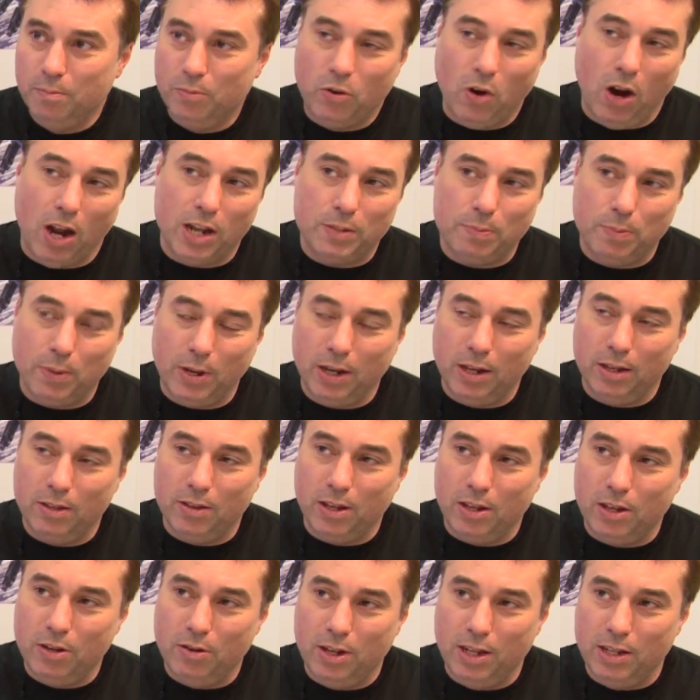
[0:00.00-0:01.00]
grasping
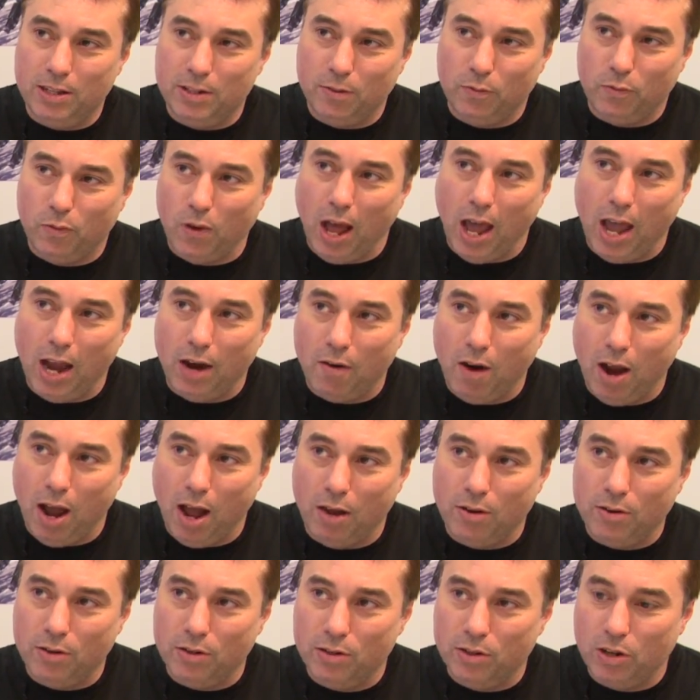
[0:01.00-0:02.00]
that you need to fly
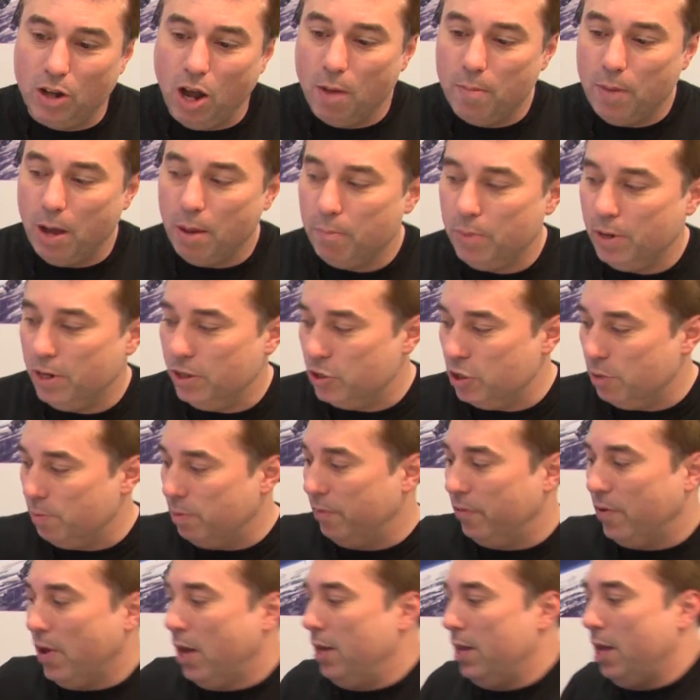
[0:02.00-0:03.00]
around and combat. But it should be
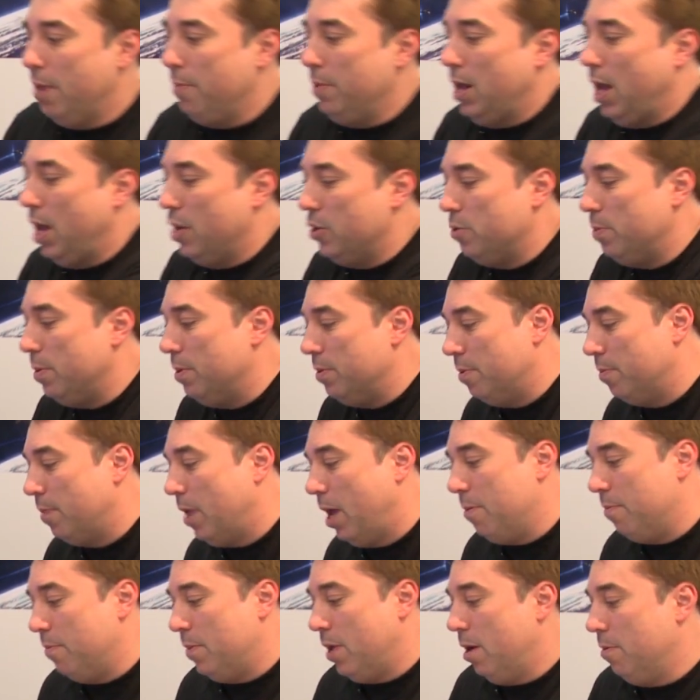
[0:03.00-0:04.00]
fairly, I should be the
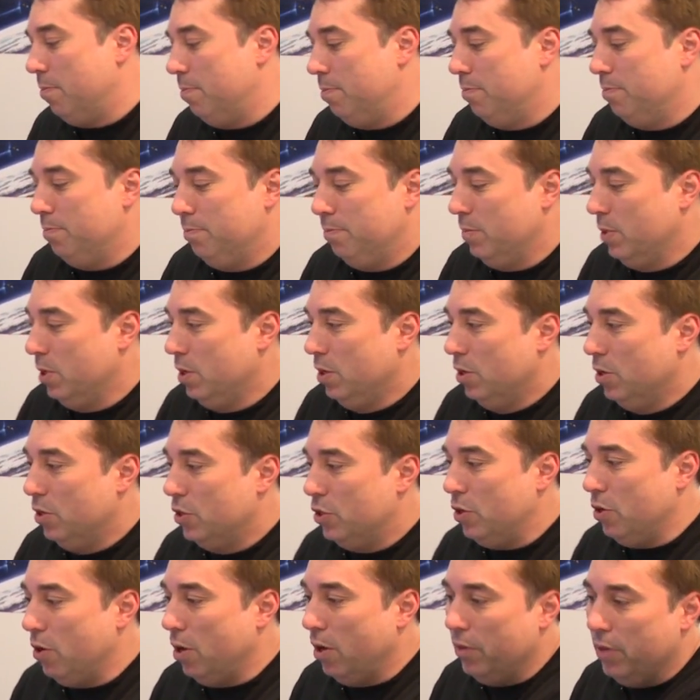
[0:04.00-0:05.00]
game,
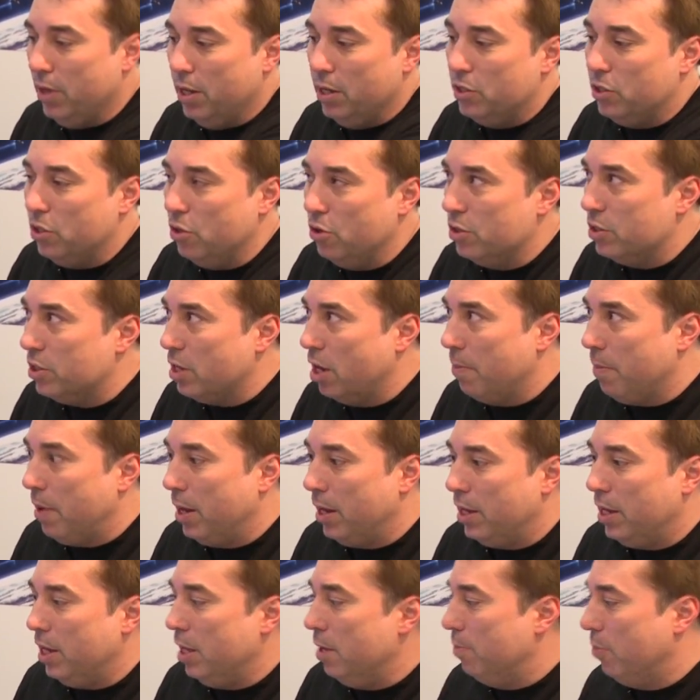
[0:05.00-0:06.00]
shoot on this, use on my
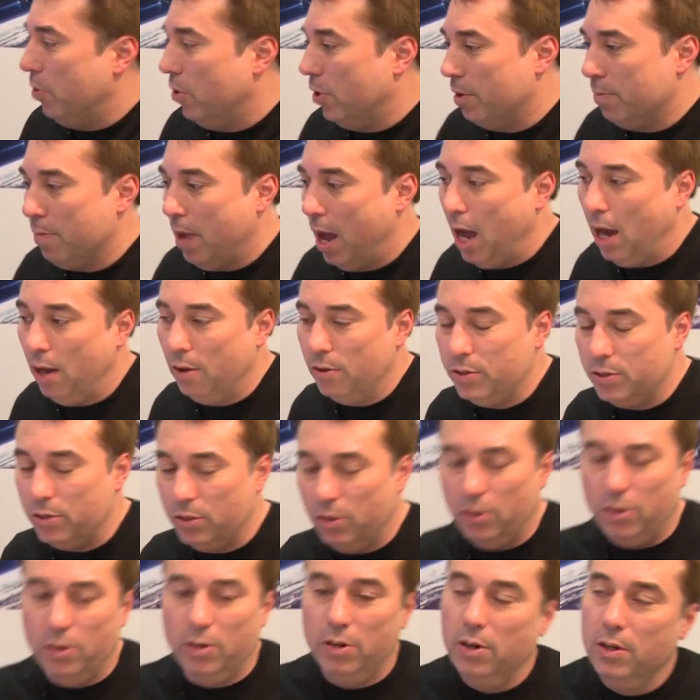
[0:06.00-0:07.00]
keyboard or mouse,
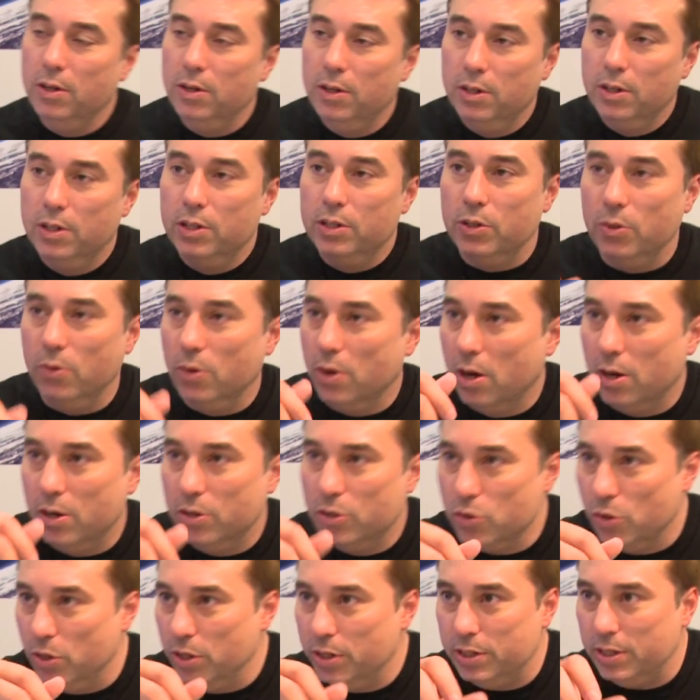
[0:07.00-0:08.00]
or do it on a
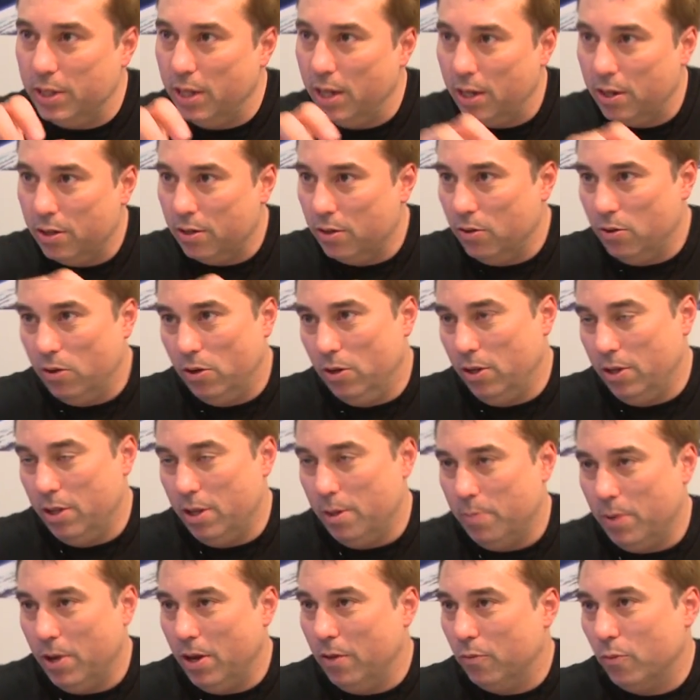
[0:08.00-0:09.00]
joystick. All of the
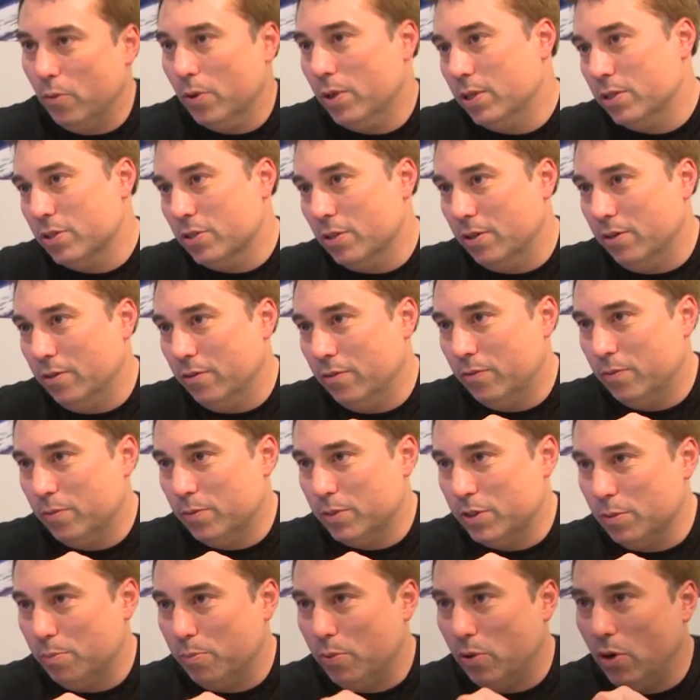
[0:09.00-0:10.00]
above we sort of
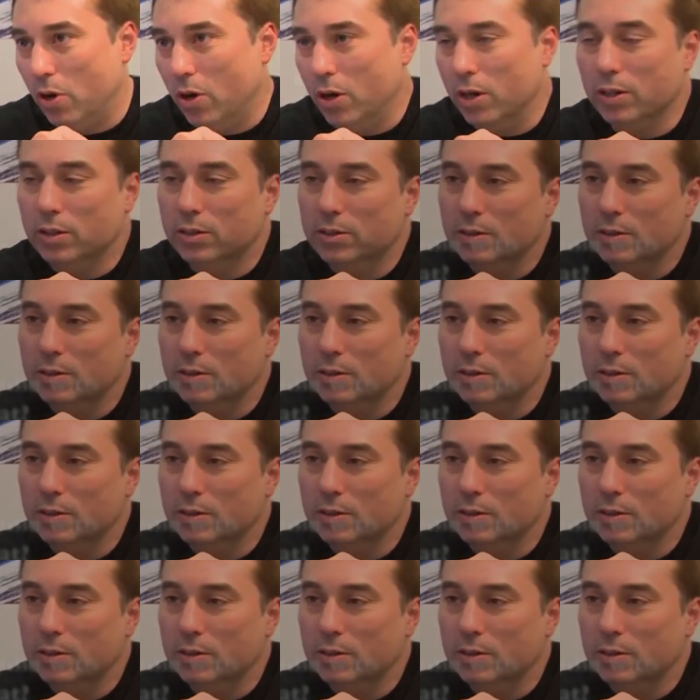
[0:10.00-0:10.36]
support.